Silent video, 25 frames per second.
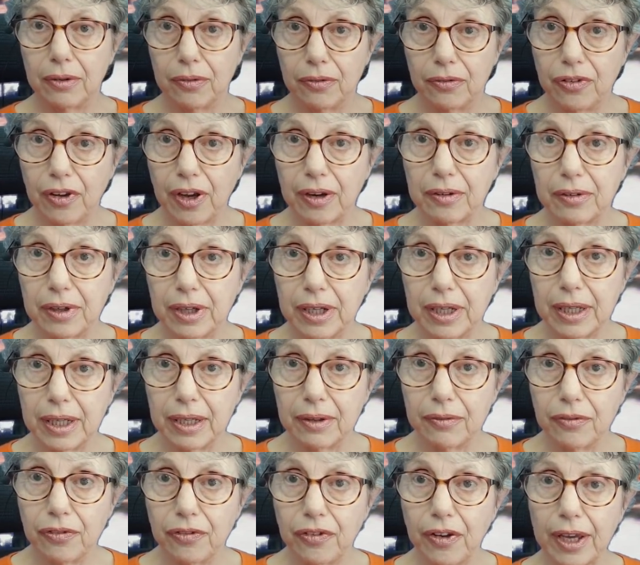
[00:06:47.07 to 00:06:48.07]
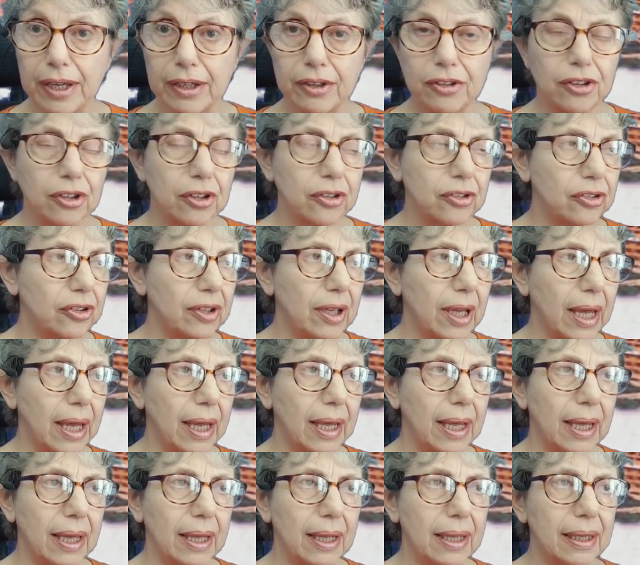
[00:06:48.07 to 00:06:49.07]
very infectious.
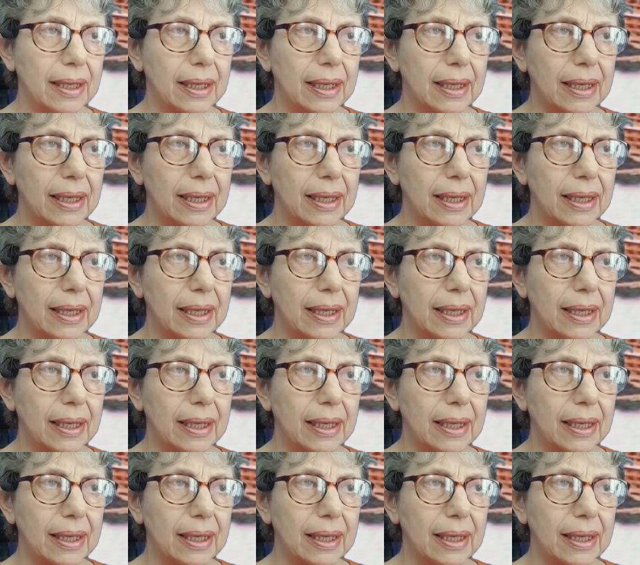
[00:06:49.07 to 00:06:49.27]
The